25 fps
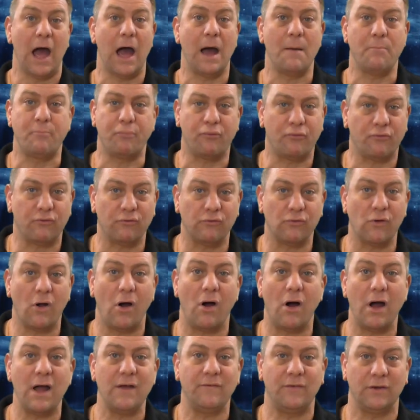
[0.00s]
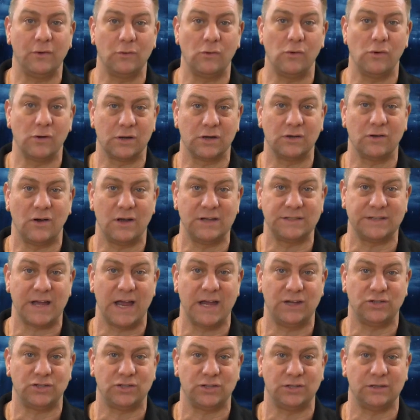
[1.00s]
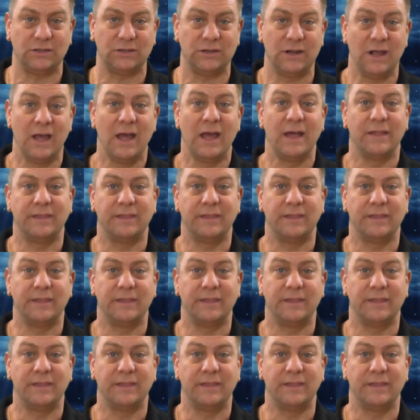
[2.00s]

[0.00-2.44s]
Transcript: a private organisation